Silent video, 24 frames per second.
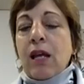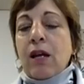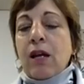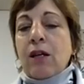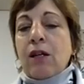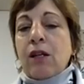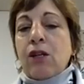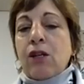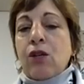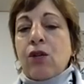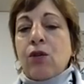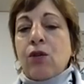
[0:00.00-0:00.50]

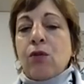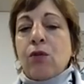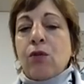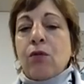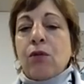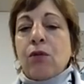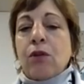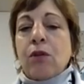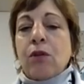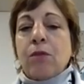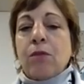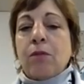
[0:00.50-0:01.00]

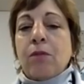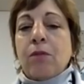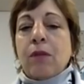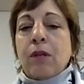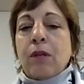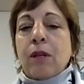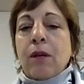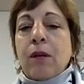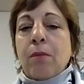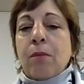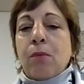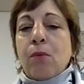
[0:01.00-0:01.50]
to
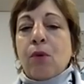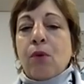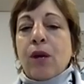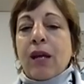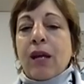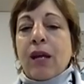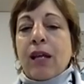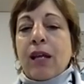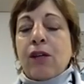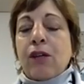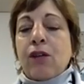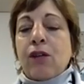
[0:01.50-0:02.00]

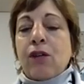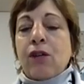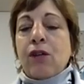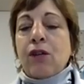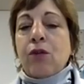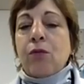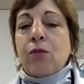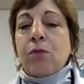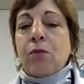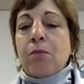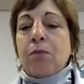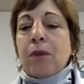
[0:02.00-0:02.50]
import
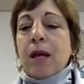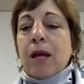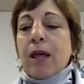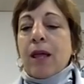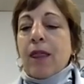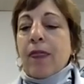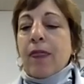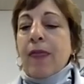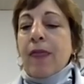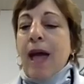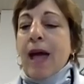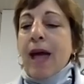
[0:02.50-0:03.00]
into,
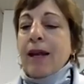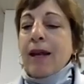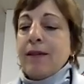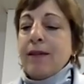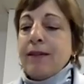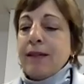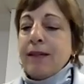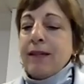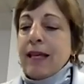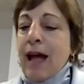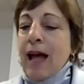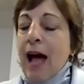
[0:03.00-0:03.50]
but that
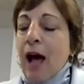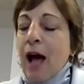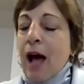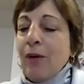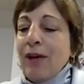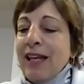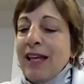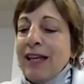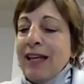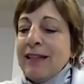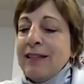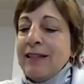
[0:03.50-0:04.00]
is
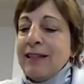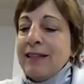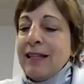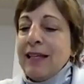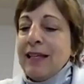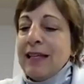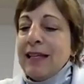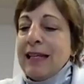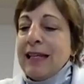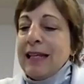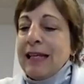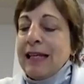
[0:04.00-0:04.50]
how
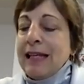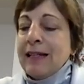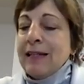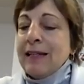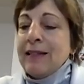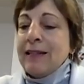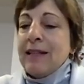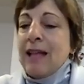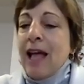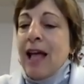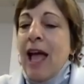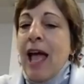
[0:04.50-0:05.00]
easy it
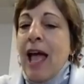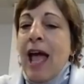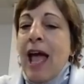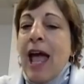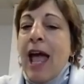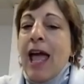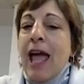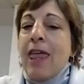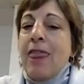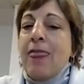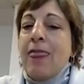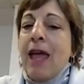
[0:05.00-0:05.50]
is.
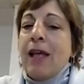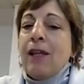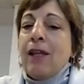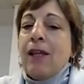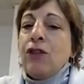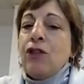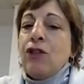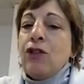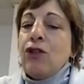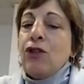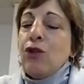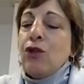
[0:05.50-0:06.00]
And
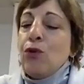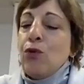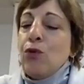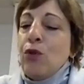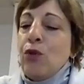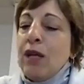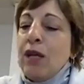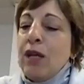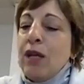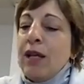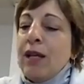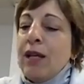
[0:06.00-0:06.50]
then
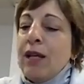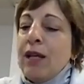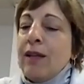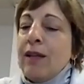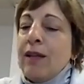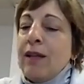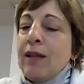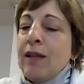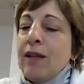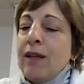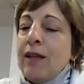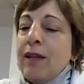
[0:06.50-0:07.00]

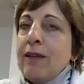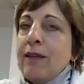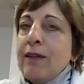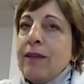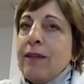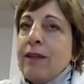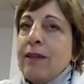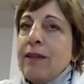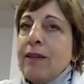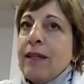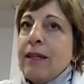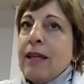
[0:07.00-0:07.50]
students
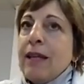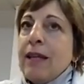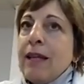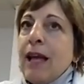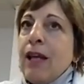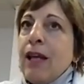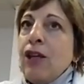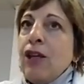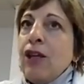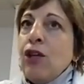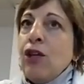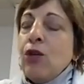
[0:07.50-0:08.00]

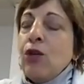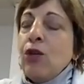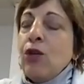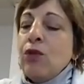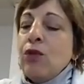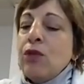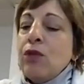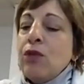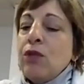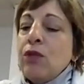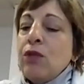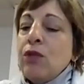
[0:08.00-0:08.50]
can
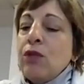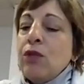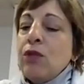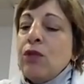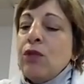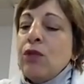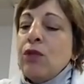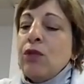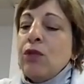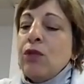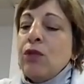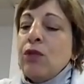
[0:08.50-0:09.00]
use the
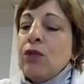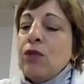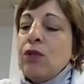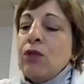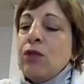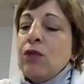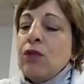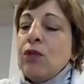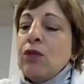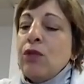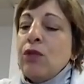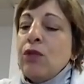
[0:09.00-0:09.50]
QR
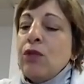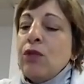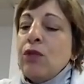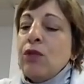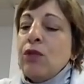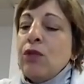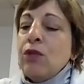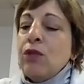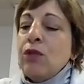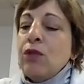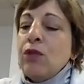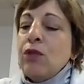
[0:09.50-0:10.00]
code
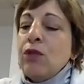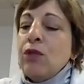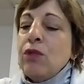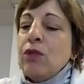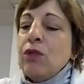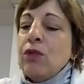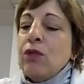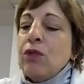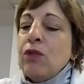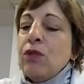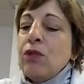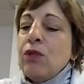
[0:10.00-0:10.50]
to
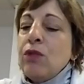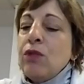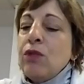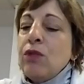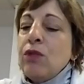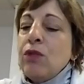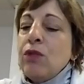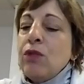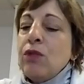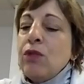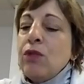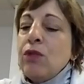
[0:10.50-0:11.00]
get
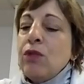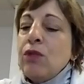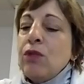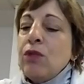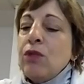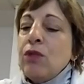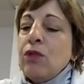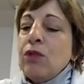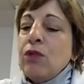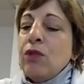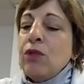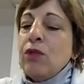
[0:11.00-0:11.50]
into the
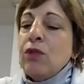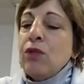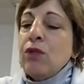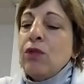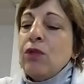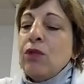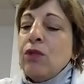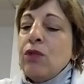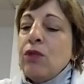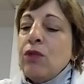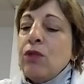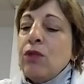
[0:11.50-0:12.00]

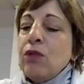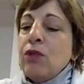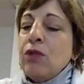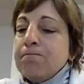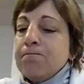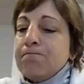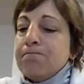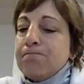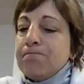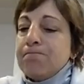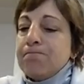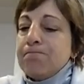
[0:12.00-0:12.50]
class.
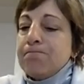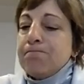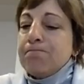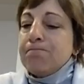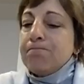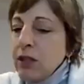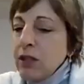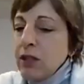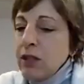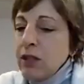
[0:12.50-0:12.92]
So,